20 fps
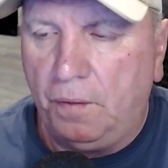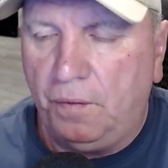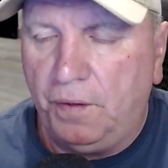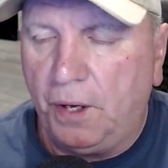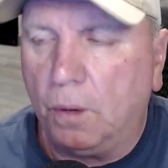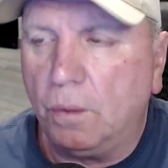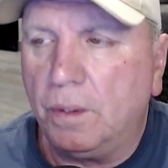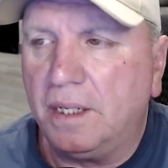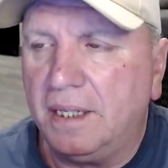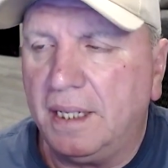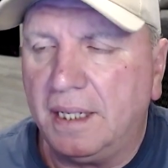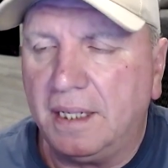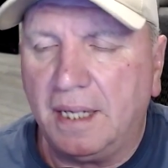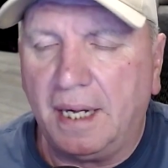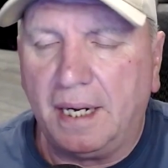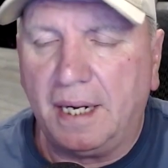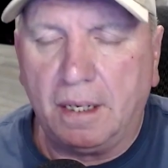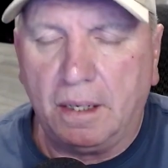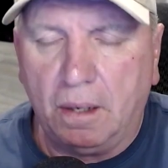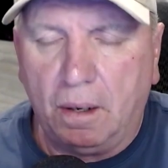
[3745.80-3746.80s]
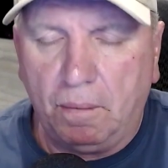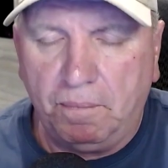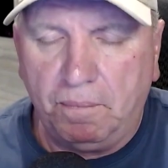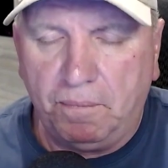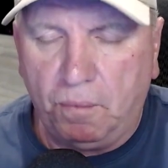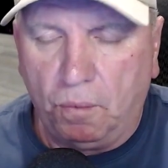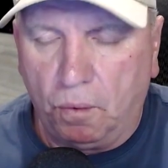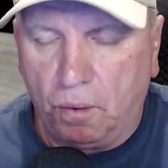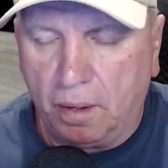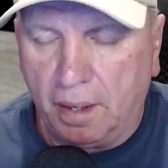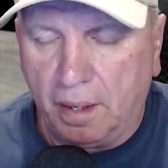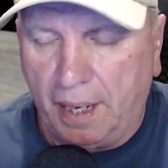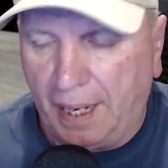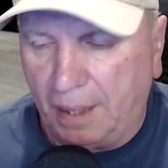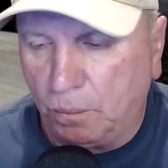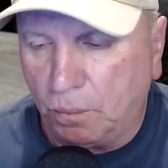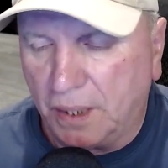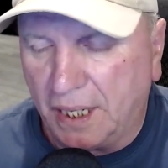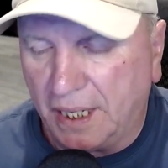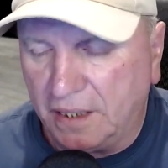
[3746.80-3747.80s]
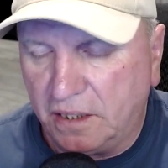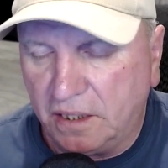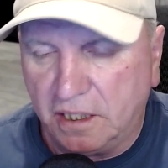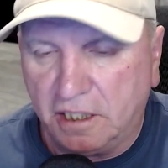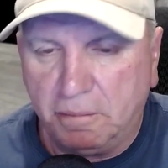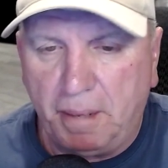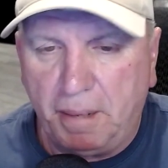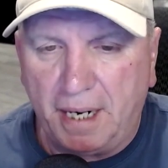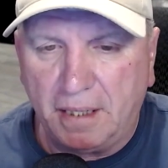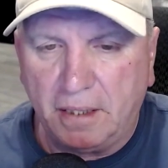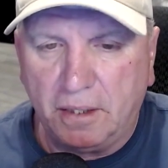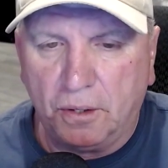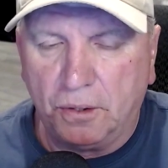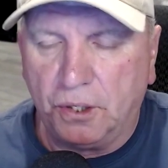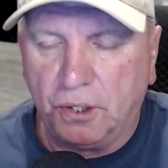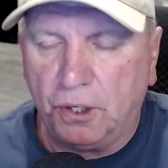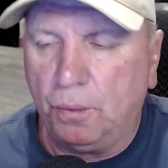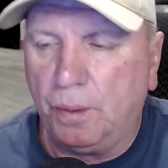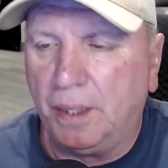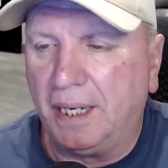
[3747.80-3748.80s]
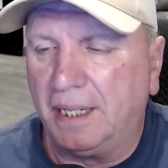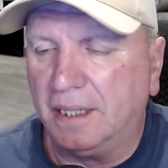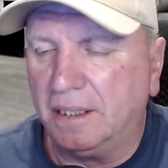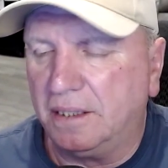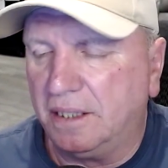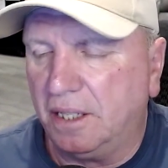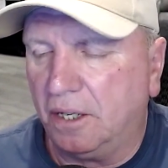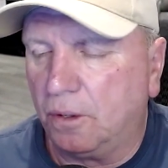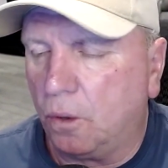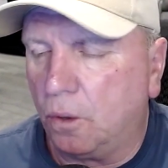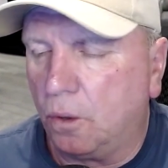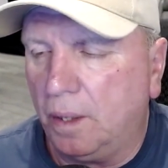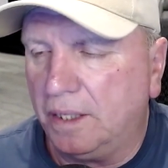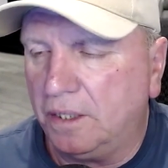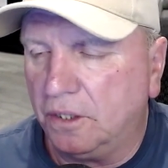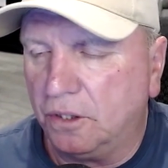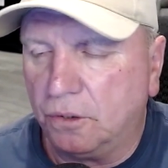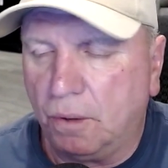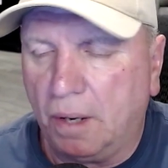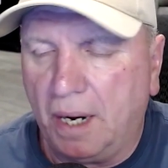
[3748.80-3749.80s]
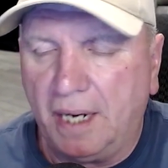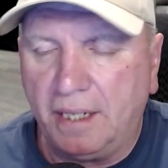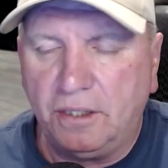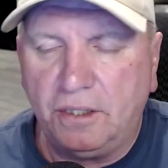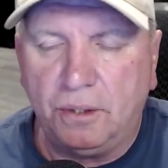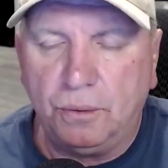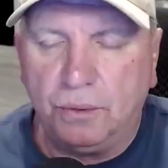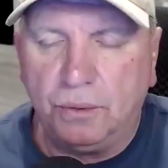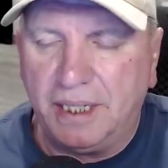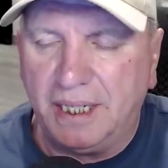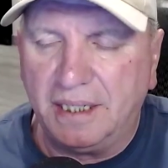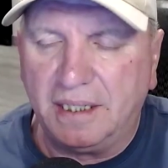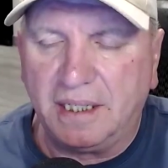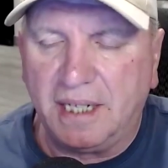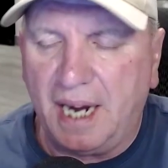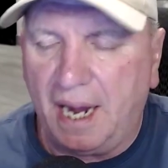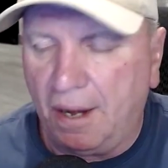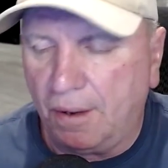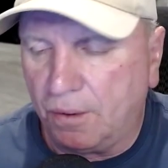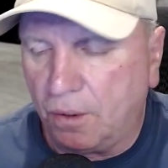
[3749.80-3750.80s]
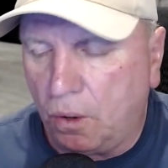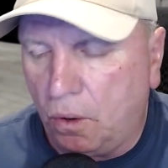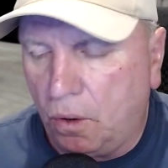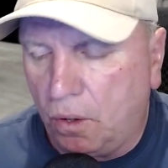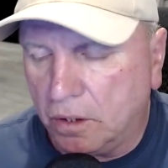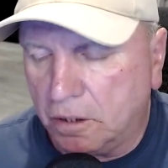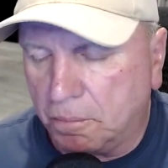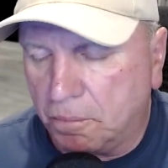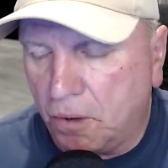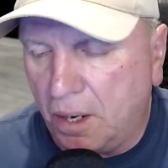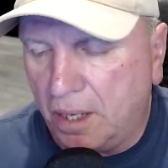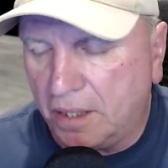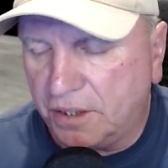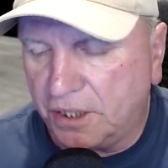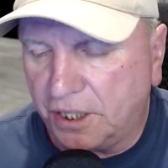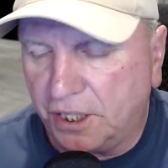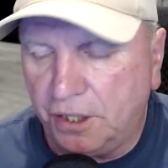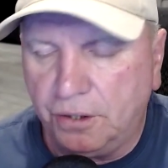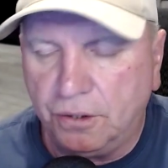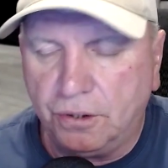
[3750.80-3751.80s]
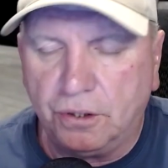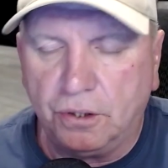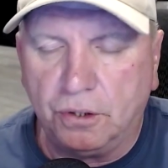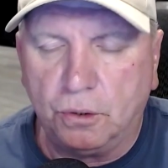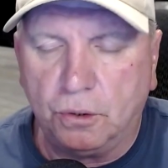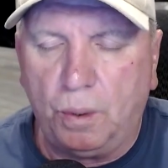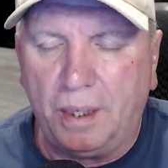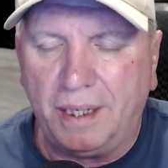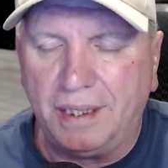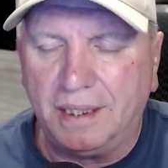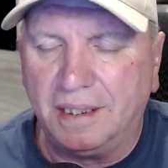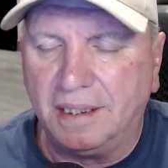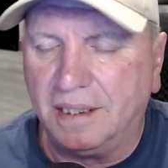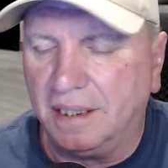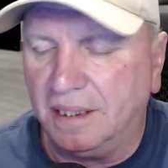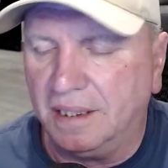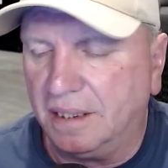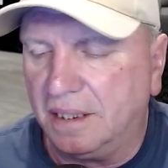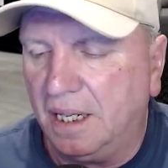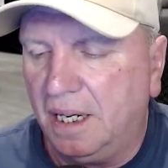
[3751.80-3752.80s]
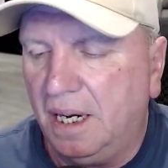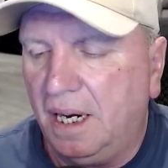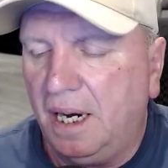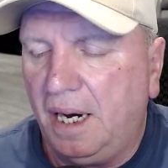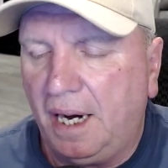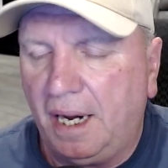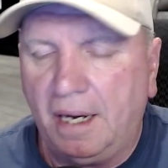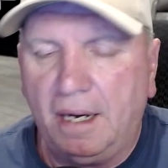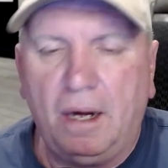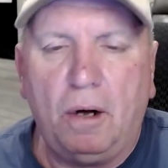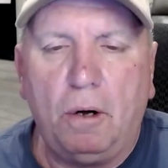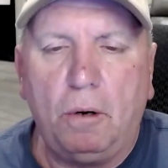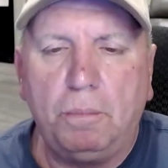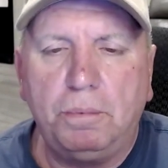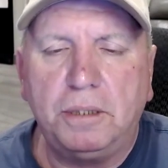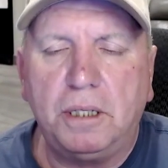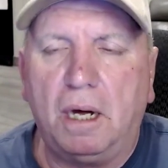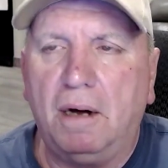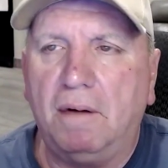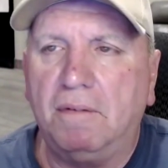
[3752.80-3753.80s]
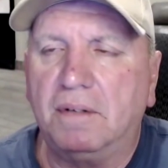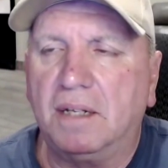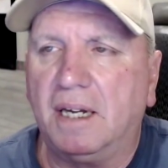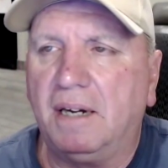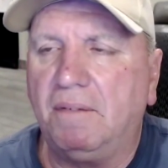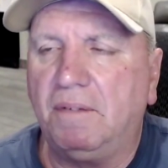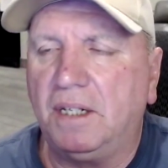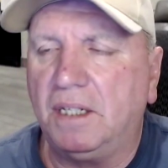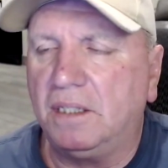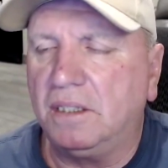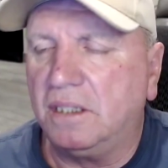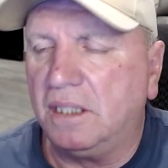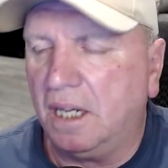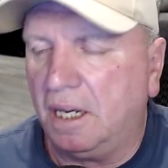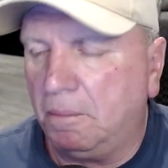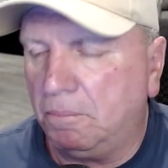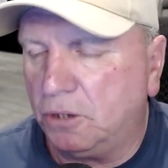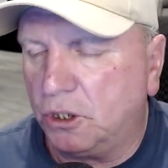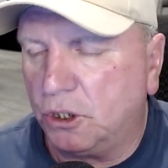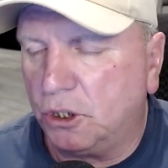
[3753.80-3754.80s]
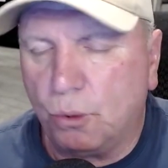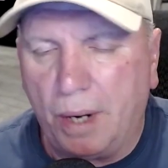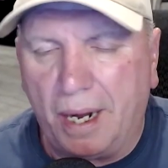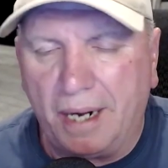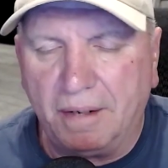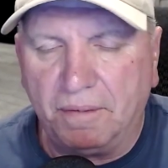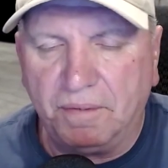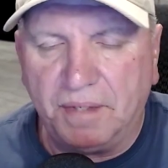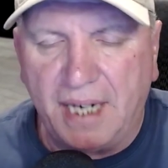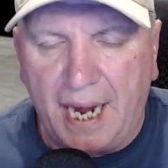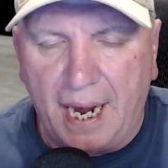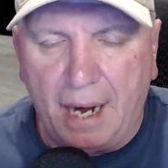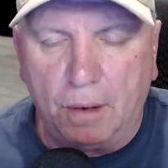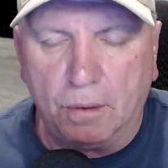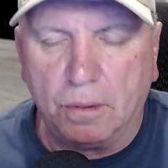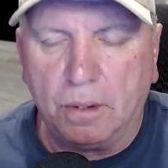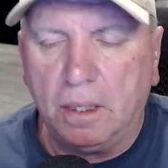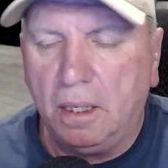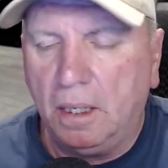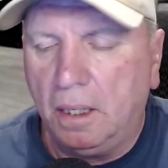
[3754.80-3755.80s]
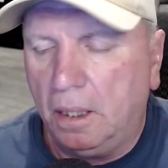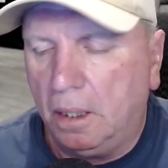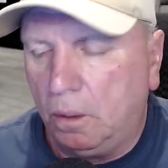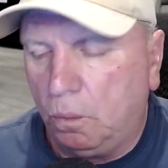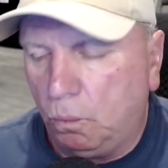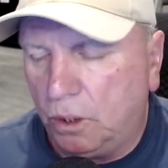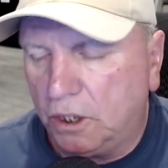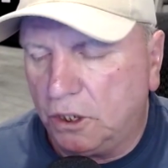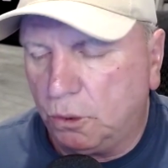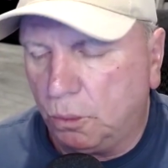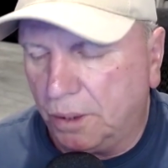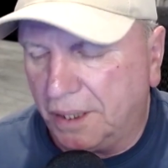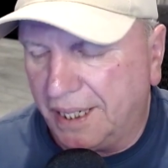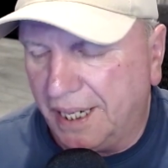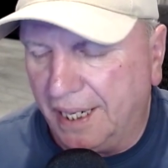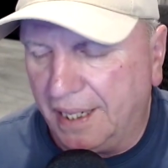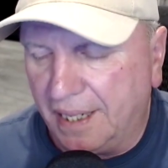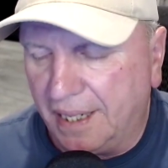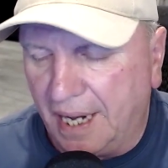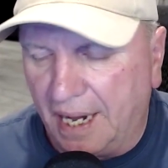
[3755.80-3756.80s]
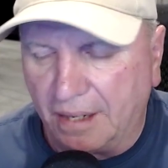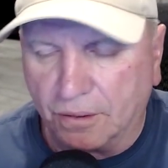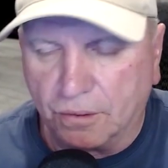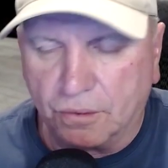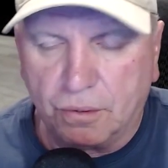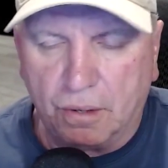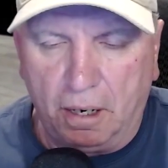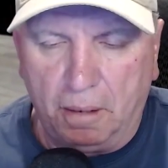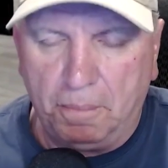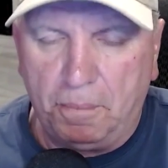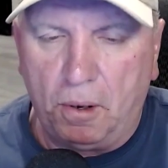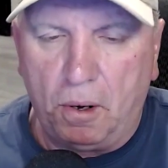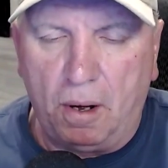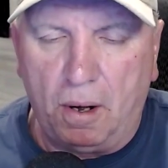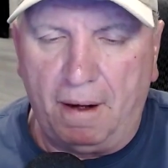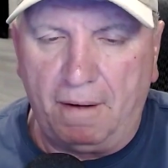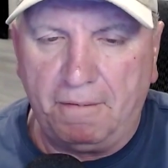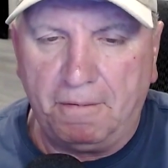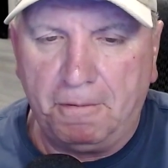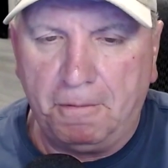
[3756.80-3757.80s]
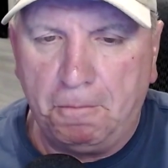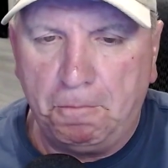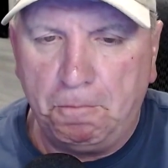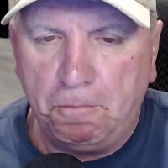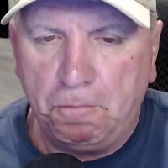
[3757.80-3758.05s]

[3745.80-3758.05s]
The only thing they can hope for, and what I suspect they're doing, is they're going to try to discount all the prosecution's witnesses in hopes of leaving some shred of doubt, which would get Donald Trump off.